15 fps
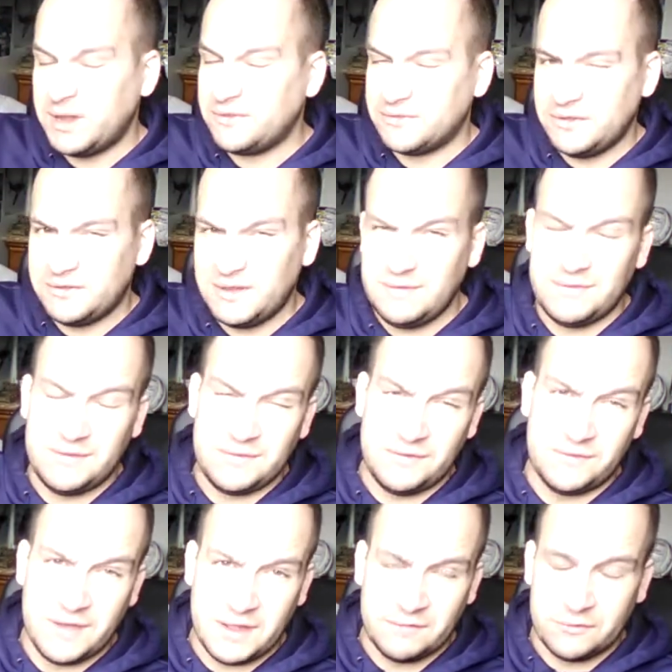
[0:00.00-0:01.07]
basically
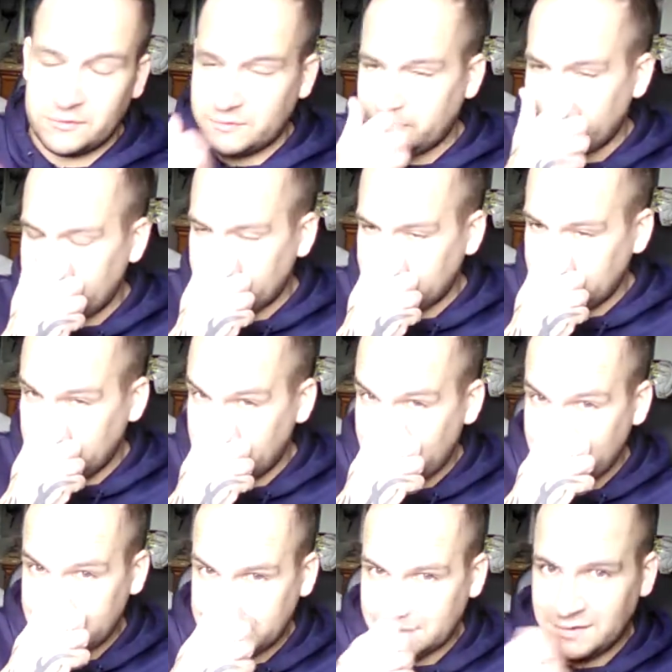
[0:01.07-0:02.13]
T-55, because of obviously
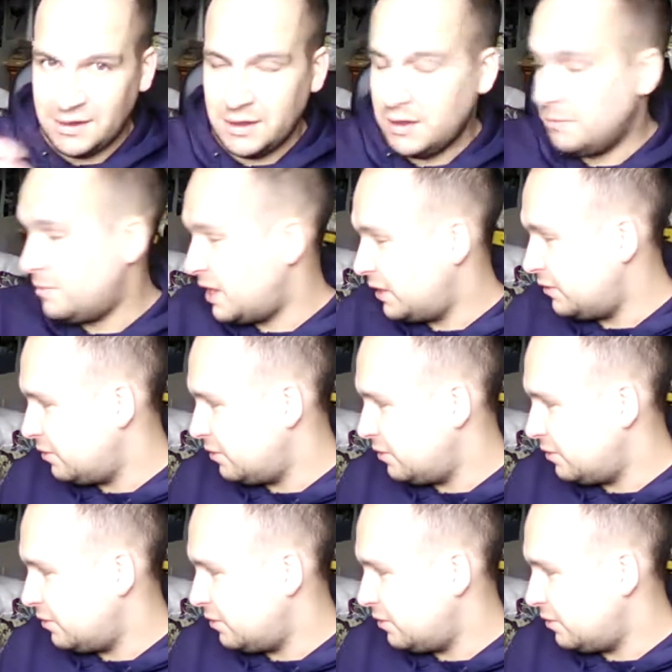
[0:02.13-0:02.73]
Greg's might